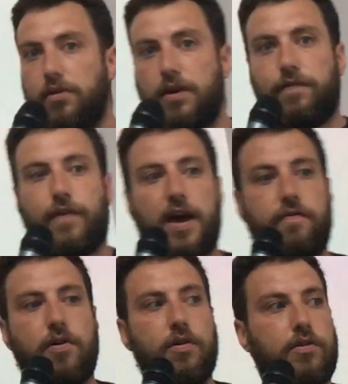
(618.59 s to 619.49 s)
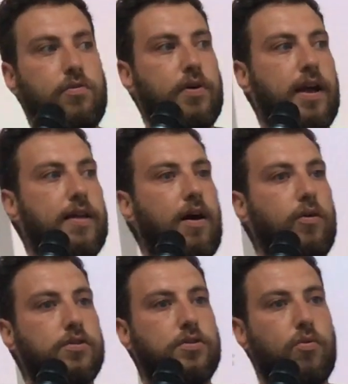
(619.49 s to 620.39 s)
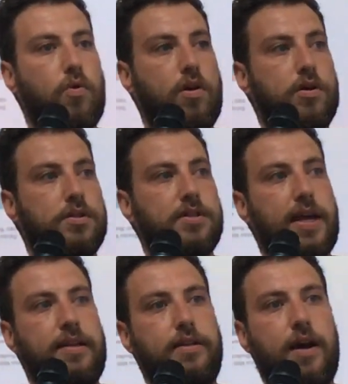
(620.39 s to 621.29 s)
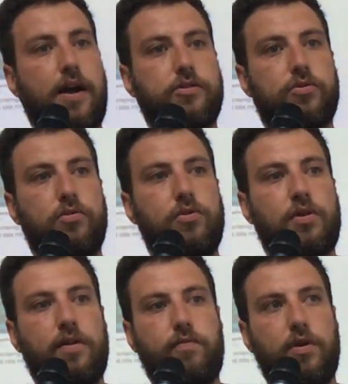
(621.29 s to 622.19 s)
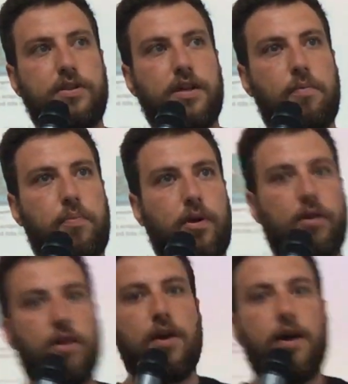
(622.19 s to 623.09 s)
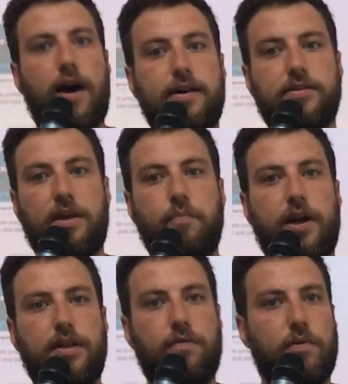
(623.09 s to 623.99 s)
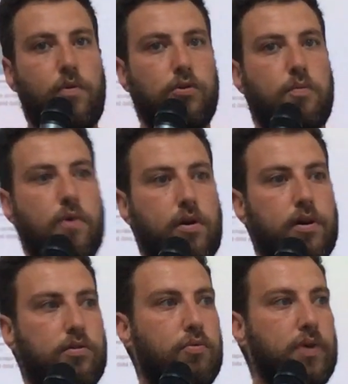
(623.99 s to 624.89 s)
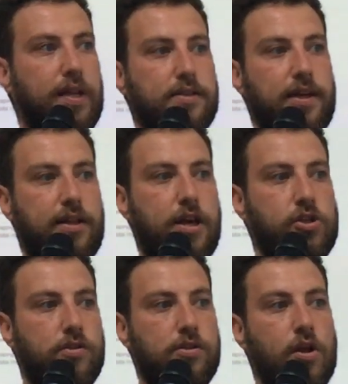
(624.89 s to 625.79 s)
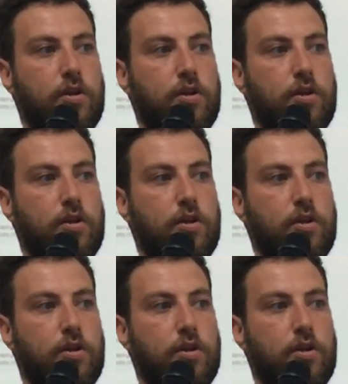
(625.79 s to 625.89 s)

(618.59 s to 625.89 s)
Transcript: In Fiverr, you can outsource any task, so you can, for example, ask somebody if you want to market to real estate agents